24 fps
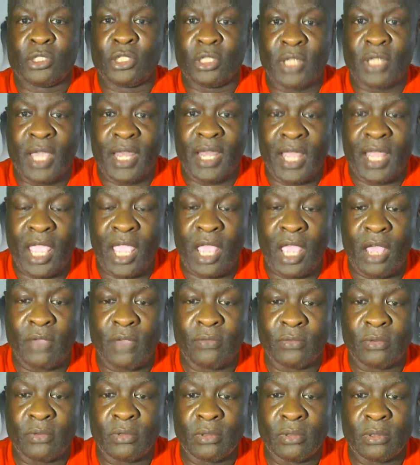not
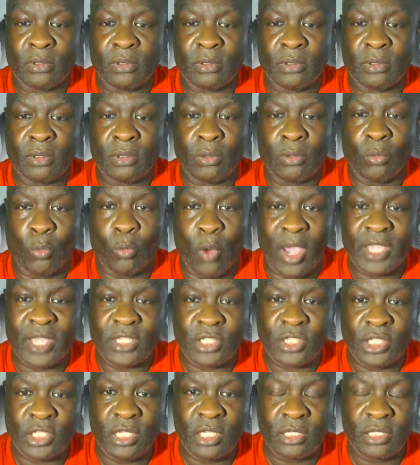have white
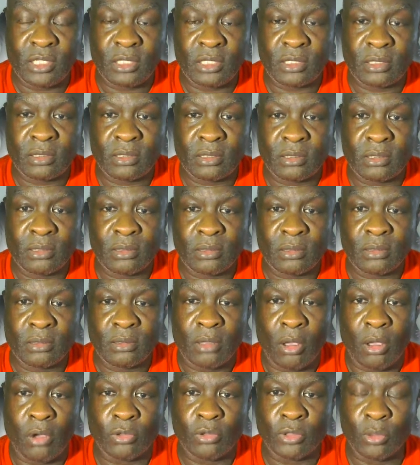Jesus
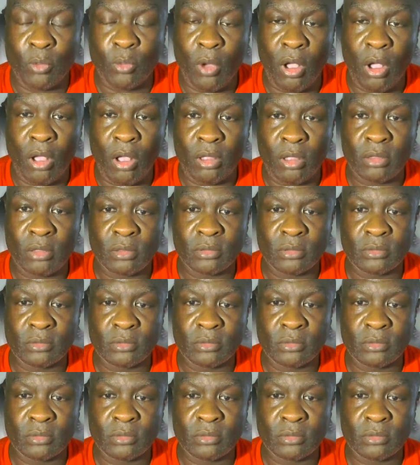on the wall.